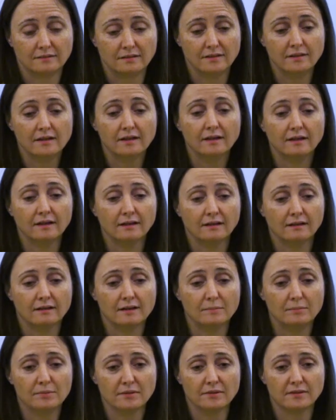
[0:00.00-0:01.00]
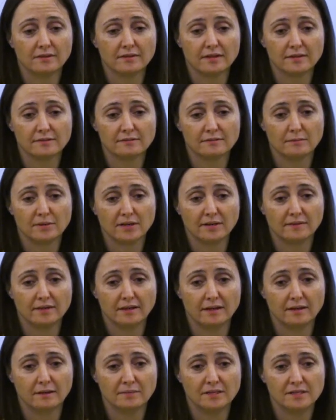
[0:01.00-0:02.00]
Yeah, a couple of things about
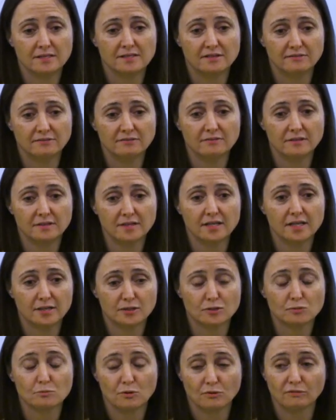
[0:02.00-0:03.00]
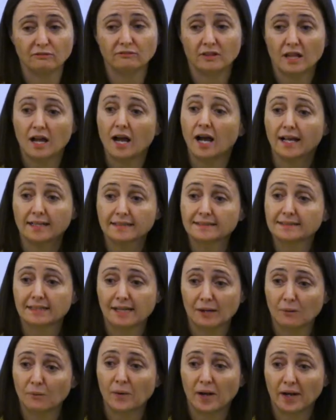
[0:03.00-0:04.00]
that. I mean, you definitely catch more flies
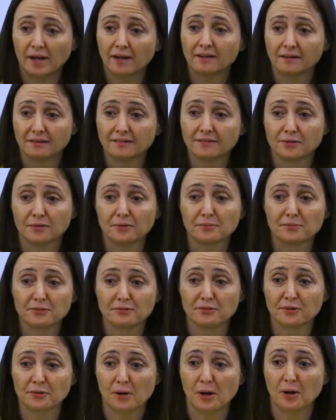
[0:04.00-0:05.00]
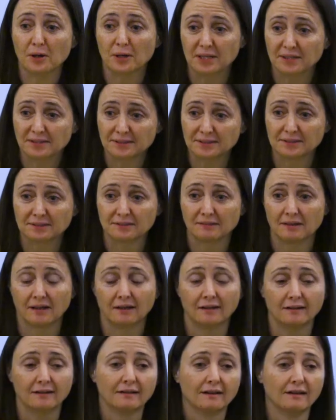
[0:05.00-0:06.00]
that way in terms of your audience,
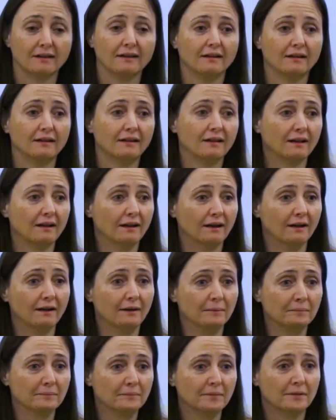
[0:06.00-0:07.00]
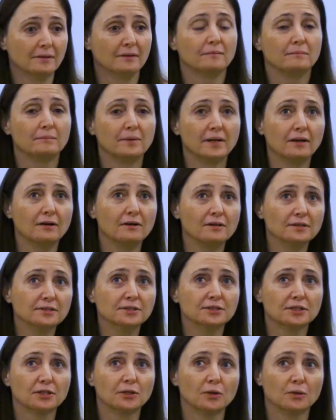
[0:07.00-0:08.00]
right? But
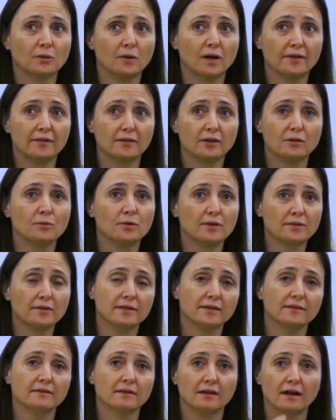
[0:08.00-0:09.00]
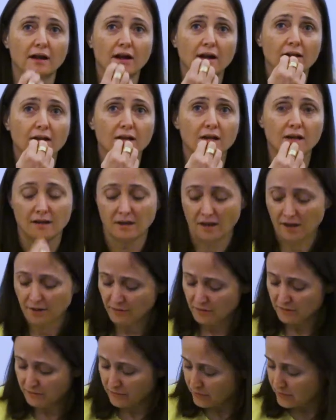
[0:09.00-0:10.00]
also, I think one thing that I
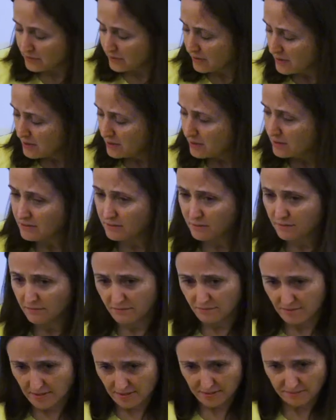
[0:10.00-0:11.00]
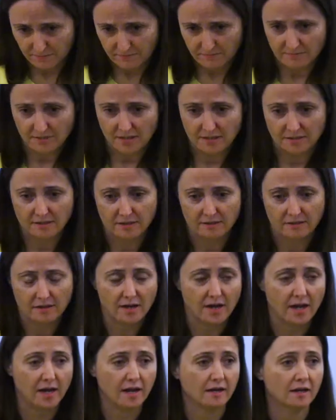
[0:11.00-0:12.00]
don't know if it was in this essay that
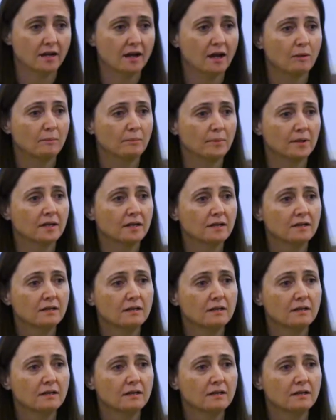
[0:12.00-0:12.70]
I handed out, but